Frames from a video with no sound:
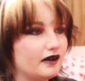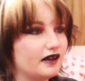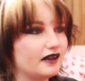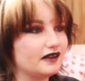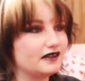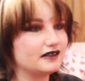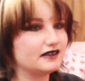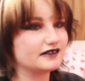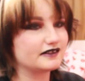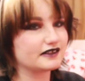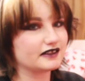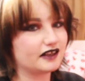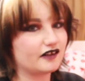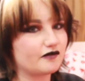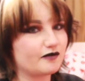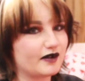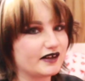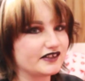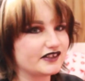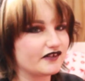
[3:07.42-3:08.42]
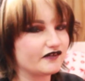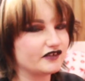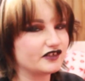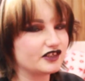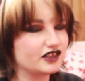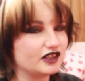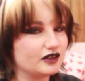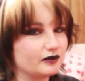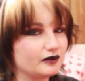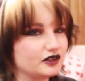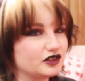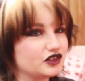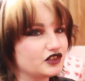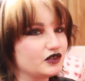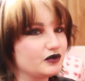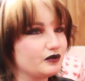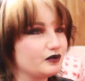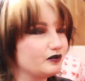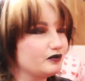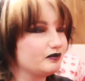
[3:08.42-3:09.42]
is an 11 by 17, which
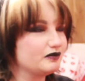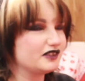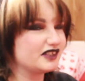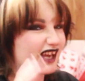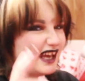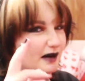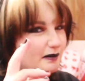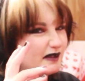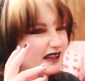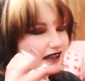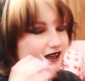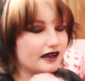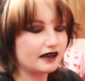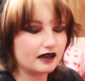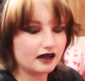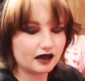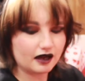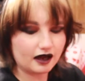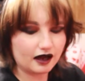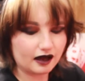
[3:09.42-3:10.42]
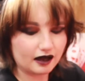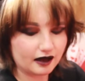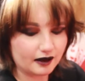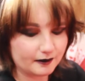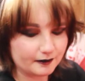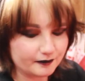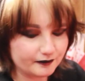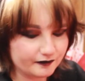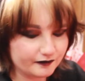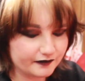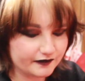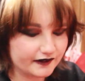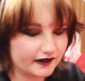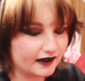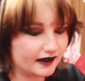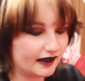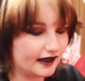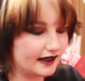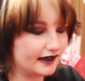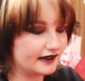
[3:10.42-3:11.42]
is kind of big.
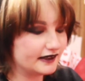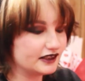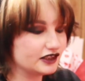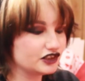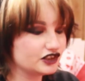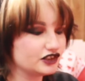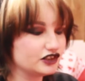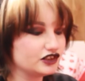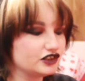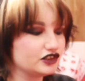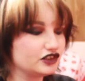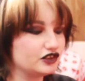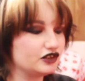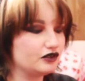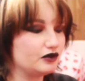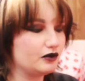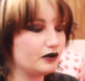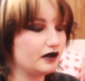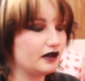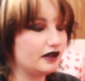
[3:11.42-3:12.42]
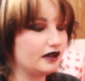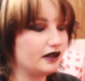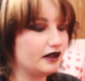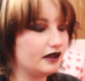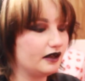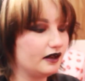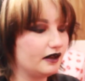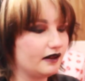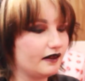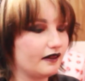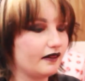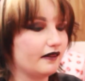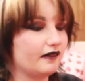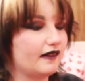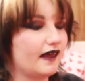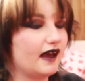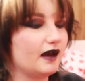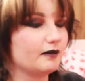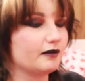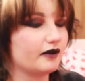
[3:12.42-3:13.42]
In addition to
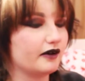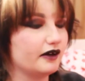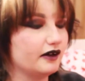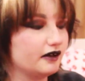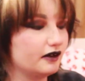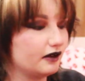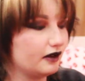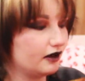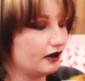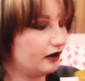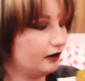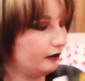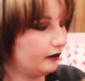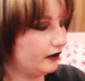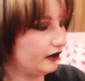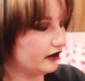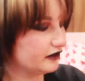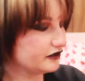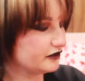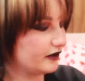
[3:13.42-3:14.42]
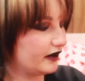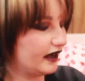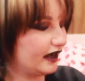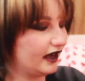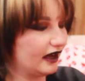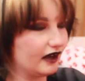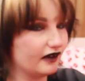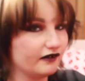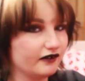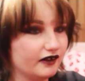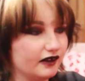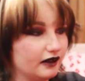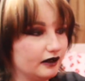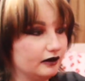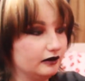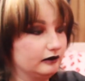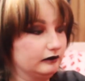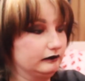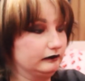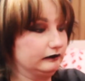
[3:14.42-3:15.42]
that print, we also have
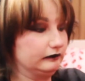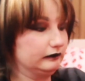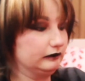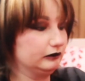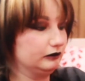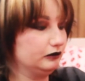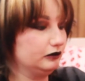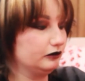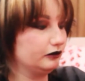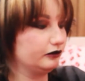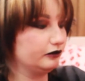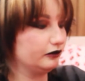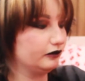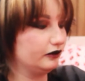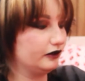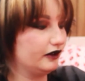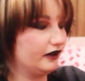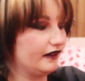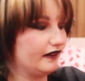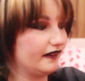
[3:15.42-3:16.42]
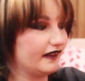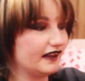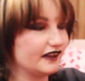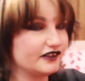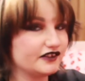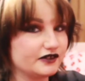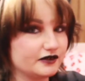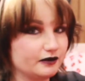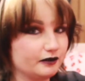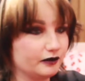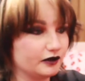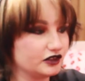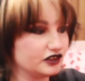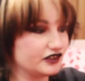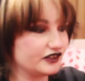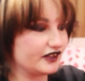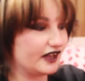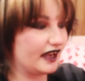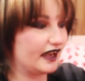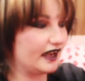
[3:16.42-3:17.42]
this, which
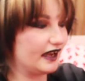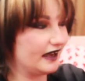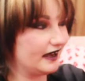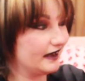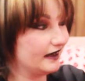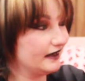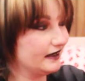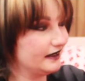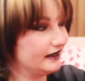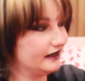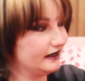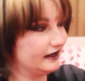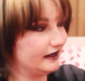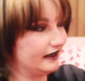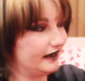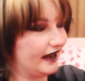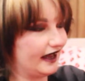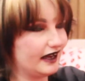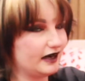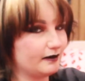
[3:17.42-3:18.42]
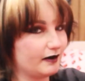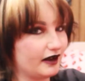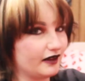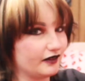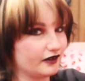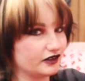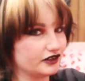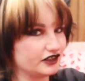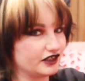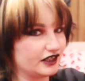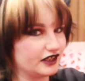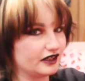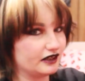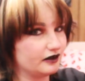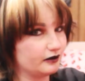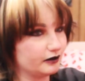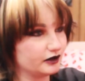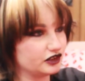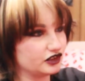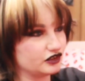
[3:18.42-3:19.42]
is a 9 by 13,
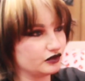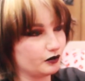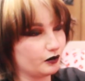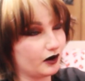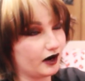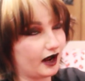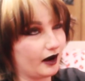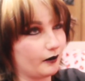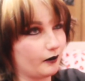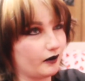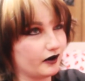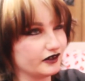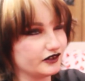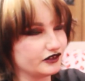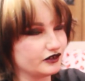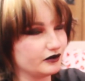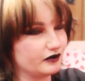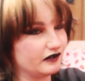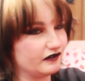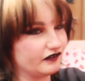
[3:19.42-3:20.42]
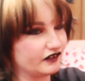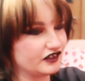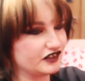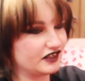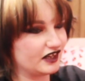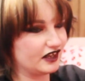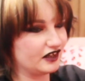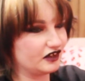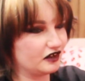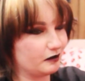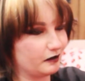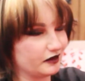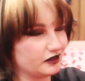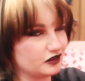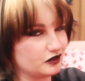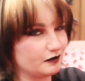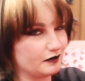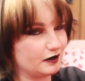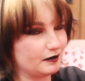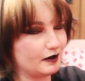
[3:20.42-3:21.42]
which is what I was doing for standard, but
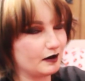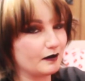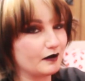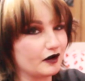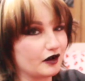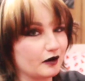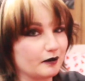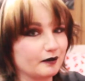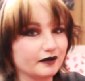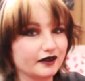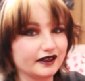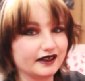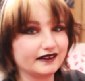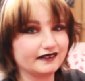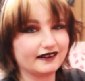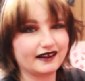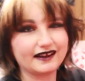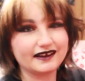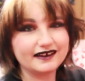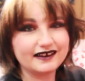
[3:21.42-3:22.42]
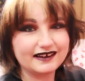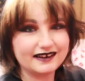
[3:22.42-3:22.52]
too many people complain that,